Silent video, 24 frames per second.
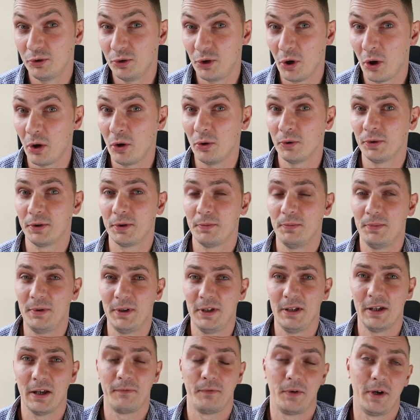Don't
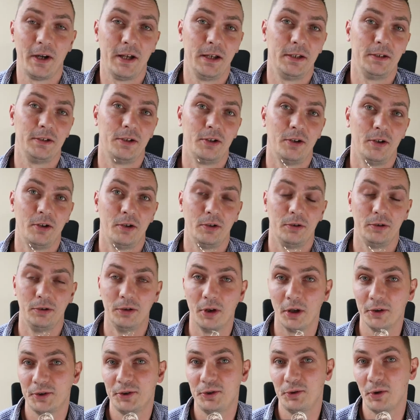be afraid
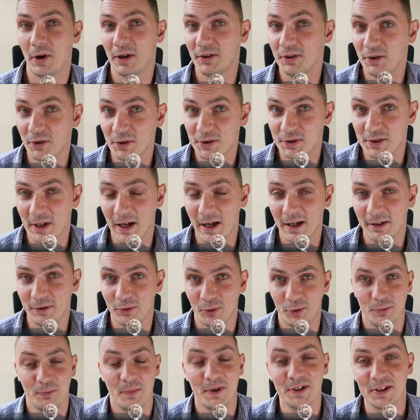not to understand
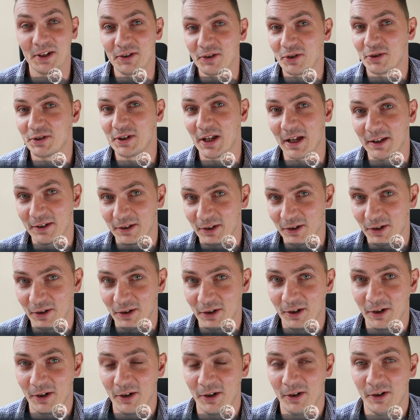or misunderstand their
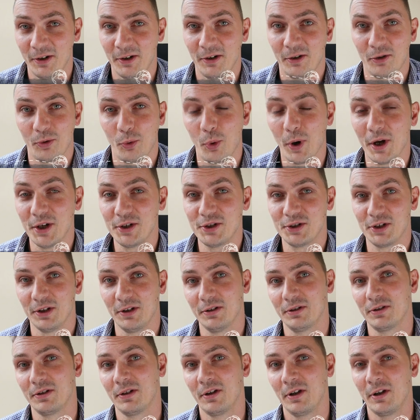
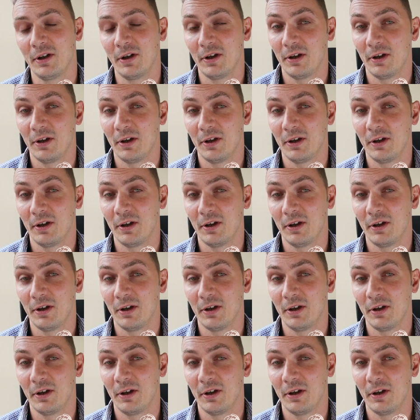questions.